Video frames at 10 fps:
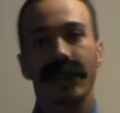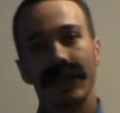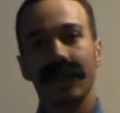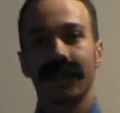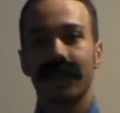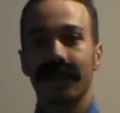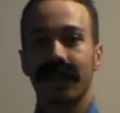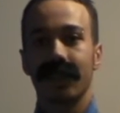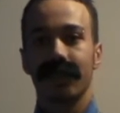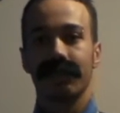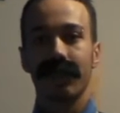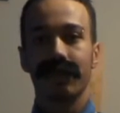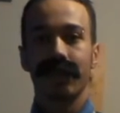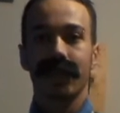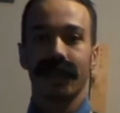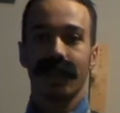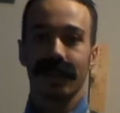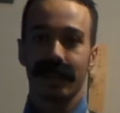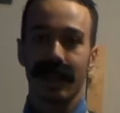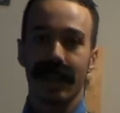you can still hear people on the
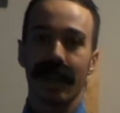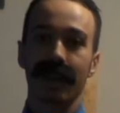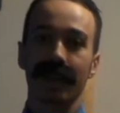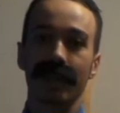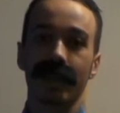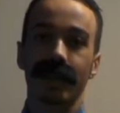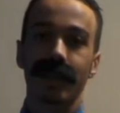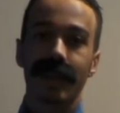other side arguing.